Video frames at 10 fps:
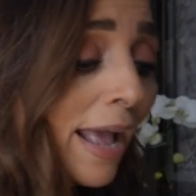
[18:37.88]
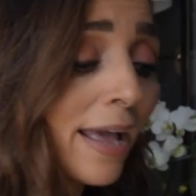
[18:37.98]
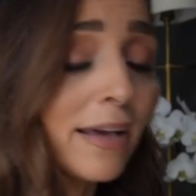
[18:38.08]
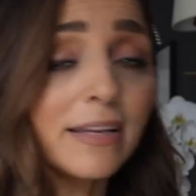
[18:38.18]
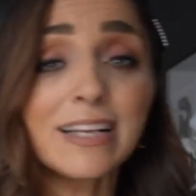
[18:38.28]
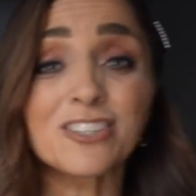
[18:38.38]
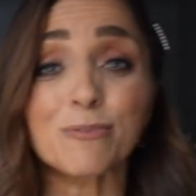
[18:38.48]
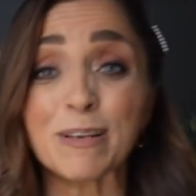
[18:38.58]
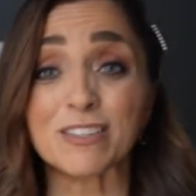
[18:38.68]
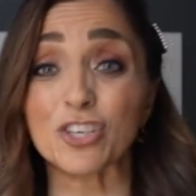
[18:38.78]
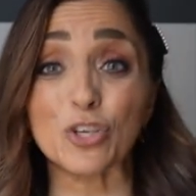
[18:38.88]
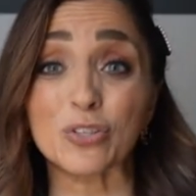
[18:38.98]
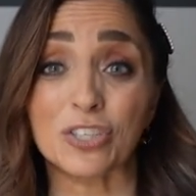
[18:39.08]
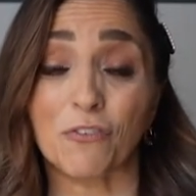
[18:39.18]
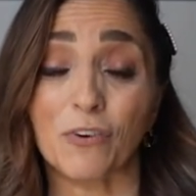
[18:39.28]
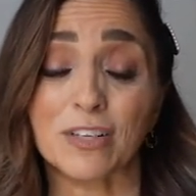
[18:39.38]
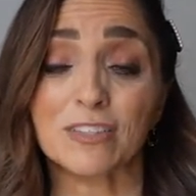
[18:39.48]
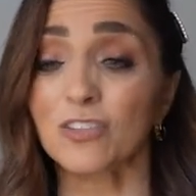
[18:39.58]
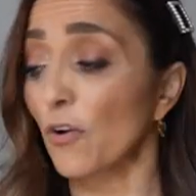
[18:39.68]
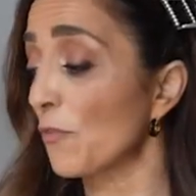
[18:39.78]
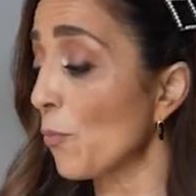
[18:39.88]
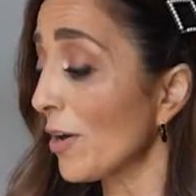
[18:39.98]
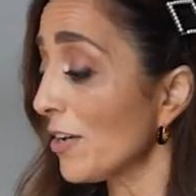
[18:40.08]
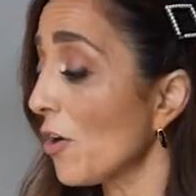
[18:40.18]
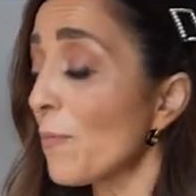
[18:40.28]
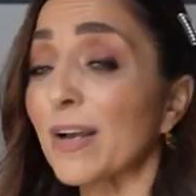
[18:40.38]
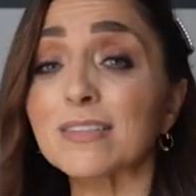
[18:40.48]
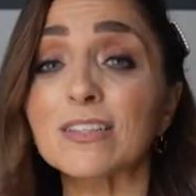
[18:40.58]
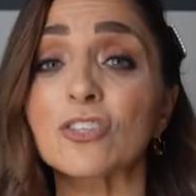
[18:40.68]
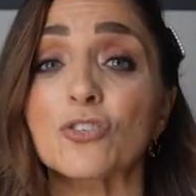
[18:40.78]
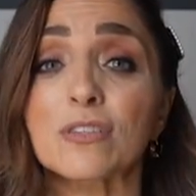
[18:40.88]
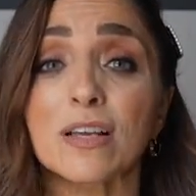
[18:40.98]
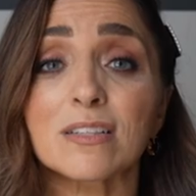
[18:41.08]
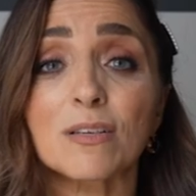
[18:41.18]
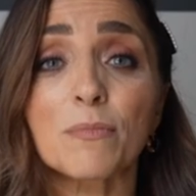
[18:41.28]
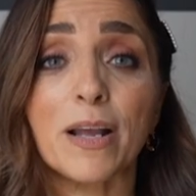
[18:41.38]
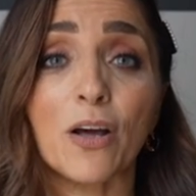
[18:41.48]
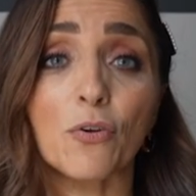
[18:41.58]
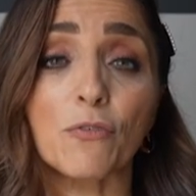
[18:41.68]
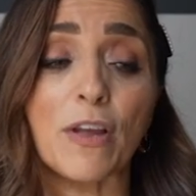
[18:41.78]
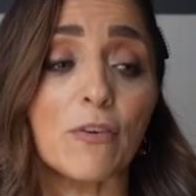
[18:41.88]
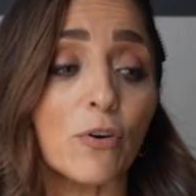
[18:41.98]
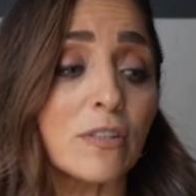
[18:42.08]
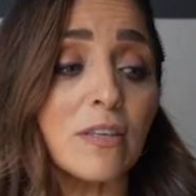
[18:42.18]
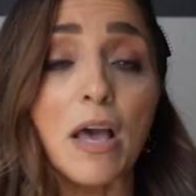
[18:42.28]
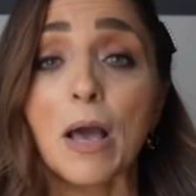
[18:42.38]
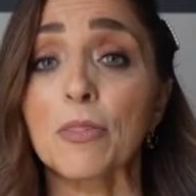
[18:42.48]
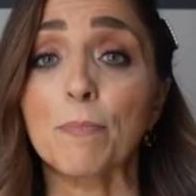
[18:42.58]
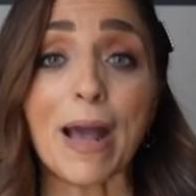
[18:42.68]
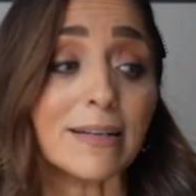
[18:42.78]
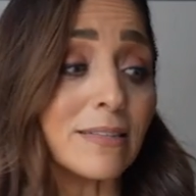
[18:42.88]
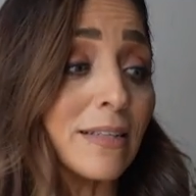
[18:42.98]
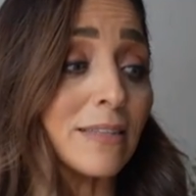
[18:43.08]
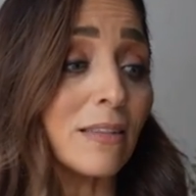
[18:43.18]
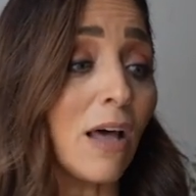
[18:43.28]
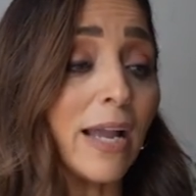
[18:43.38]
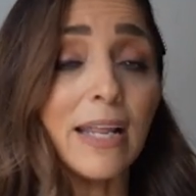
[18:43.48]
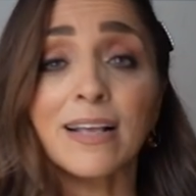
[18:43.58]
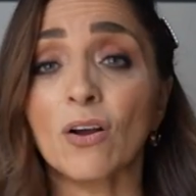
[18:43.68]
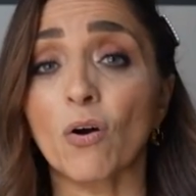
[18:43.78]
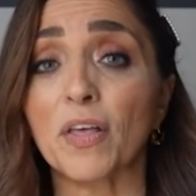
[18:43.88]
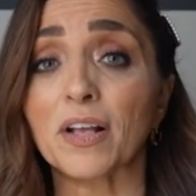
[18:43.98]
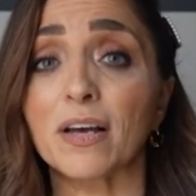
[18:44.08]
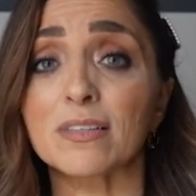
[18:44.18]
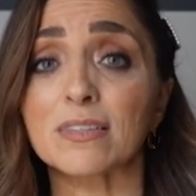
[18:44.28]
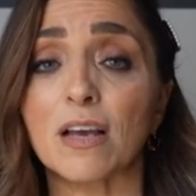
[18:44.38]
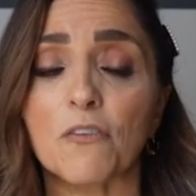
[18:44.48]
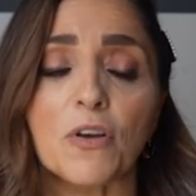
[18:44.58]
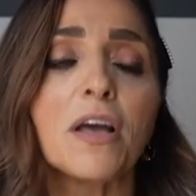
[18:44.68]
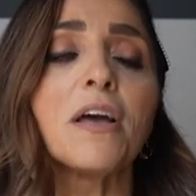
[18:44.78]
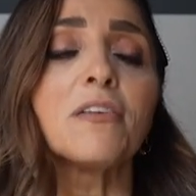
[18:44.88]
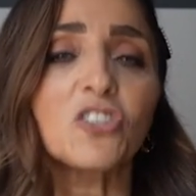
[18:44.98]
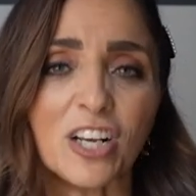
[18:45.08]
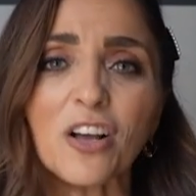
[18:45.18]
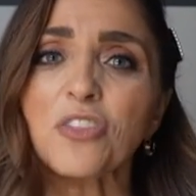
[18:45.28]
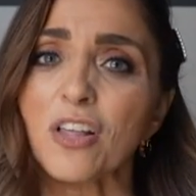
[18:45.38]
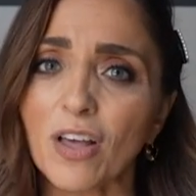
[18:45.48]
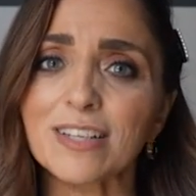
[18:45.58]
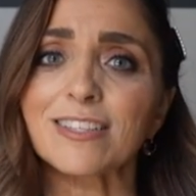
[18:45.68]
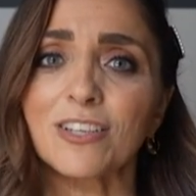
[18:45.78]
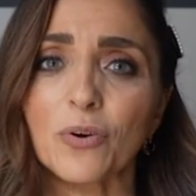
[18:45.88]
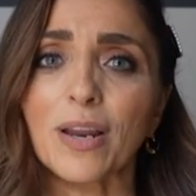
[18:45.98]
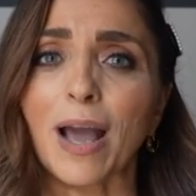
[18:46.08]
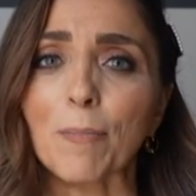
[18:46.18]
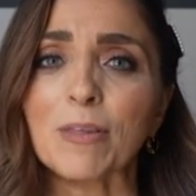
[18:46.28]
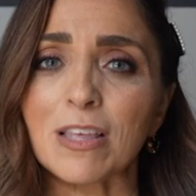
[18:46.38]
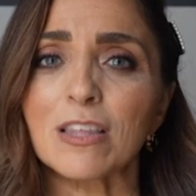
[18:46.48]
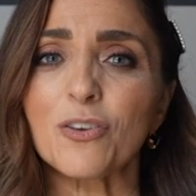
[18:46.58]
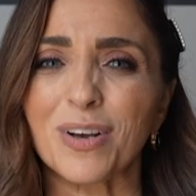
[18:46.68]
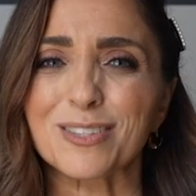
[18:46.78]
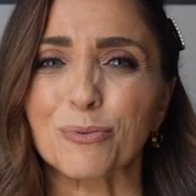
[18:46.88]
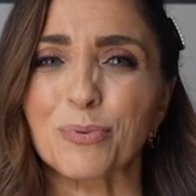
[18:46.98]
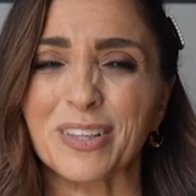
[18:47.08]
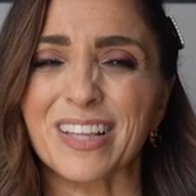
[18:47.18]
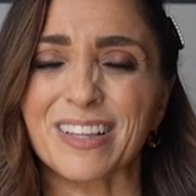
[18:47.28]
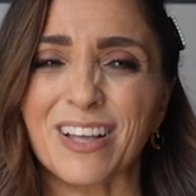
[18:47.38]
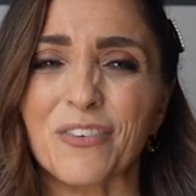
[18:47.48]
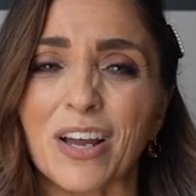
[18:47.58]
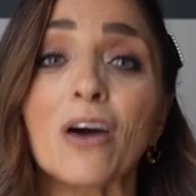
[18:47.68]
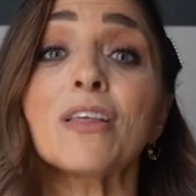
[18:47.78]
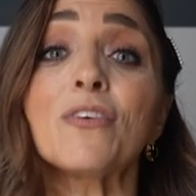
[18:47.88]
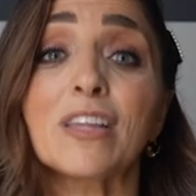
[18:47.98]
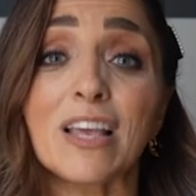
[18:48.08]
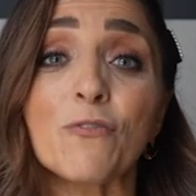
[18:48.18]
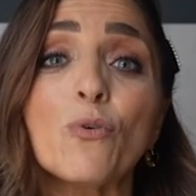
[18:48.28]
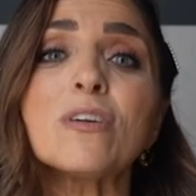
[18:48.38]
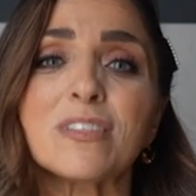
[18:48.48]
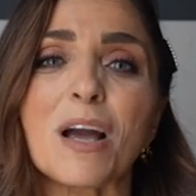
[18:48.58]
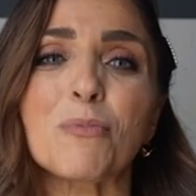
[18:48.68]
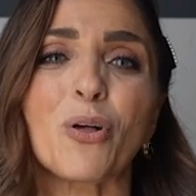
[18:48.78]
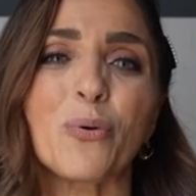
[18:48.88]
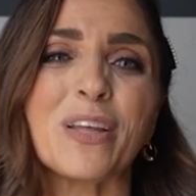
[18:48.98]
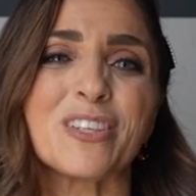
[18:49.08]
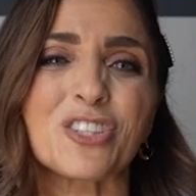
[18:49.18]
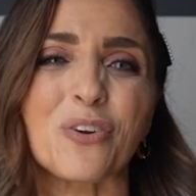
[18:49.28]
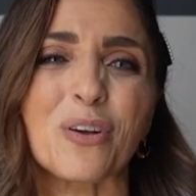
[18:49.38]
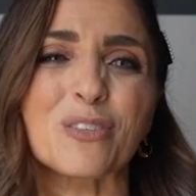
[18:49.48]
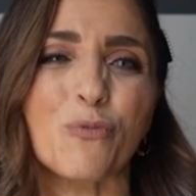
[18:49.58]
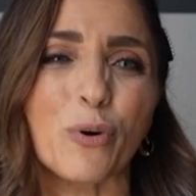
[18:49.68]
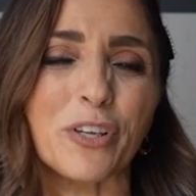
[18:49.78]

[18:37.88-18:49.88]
and it just makes a huge difference. So if you want to know my signature scent and some of my other favorites, the baskets and lighting and all that kind of stuff, check out that Like to Know It app. I think that you guys will really love it. I'll leave a link for it down below in the show notes for